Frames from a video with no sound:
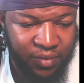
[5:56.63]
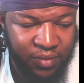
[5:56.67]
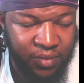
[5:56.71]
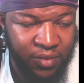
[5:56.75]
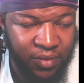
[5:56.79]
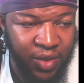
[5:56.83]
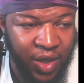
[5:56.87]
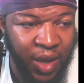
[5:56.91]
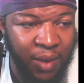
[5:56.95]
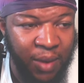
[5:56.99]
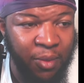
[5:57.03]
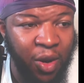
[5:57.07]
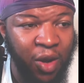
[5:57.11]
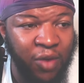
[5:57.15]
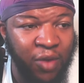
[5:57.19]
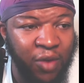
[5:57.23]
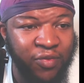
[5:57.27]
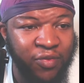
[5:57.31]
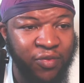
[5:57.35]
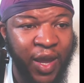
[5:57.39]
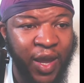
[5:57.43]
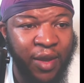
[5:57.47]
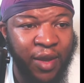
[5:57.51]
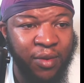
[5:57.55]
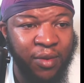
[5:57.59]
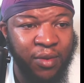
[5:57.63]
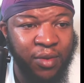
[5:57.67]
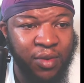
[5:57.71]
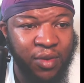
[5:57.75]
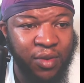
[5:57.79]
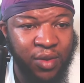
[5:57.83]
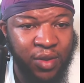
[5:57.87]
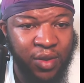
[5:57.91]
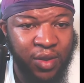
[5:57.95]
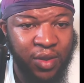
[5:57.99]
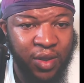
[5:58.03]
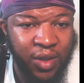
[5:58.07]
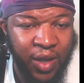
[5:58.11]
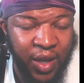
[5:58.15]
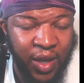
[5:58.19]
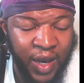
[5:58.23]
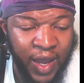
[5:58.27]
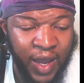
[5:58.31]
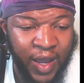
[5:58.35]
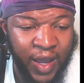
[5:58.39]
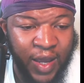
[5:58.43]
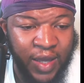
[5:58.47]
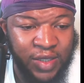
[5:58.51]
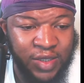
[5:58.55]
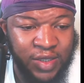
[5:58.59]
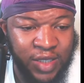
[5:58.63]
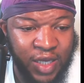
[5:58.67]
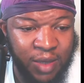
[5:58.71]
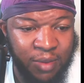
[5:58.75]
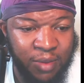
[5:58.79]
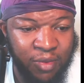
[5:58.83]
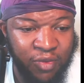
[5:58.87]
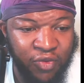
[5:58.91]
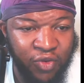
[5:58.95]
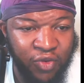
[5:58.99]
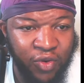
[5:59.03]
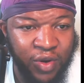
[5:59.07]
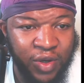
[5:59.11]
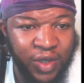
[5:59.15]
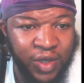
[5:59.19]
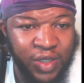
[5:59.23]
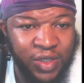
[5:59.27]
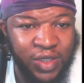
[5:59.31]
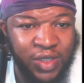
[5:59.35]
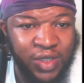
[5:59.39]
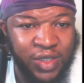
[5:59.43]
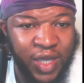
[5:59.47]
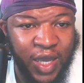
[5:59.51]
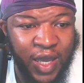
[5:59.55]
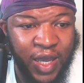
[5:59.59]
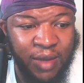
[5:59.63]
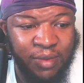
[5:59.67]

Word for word: I'm off that. And like I said before, this the same